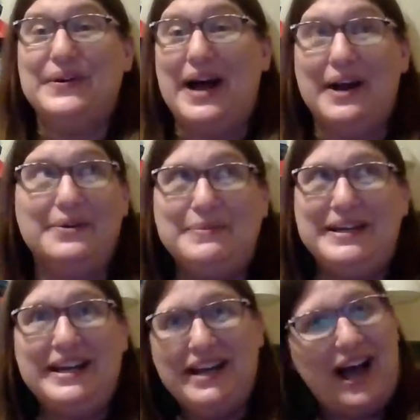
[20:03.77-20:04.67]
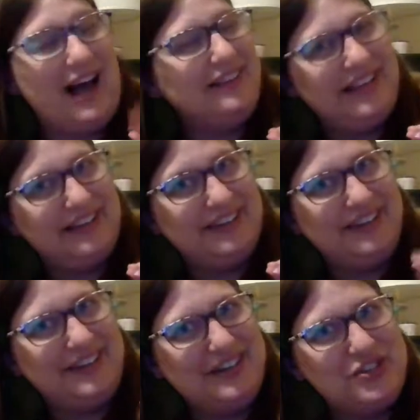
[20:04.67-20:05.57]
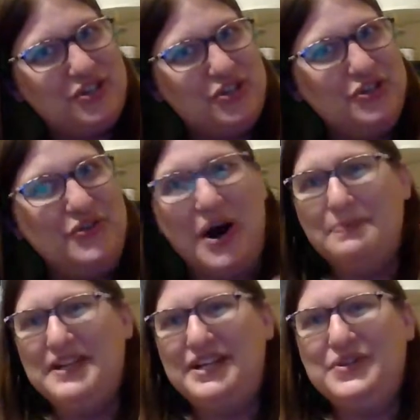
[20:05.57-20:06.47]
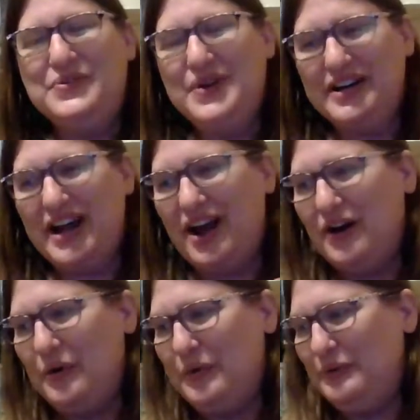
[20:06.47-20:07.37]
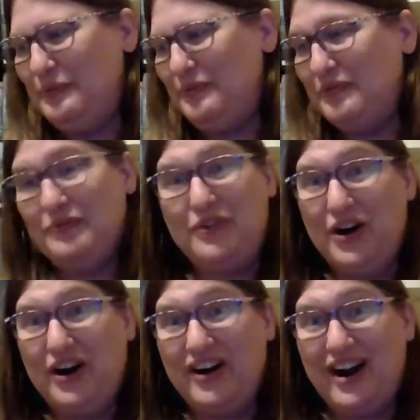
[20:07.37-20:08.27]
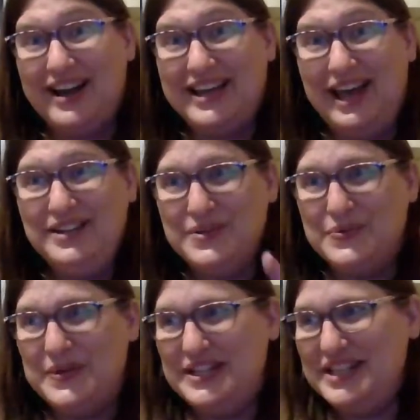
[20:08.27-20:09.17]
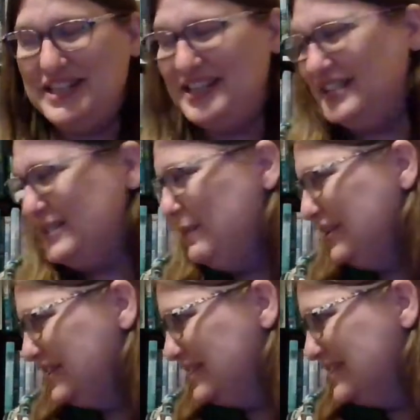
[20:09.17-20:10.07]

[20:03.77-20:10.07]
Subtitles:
I will be on later to update you on how far I get with these books.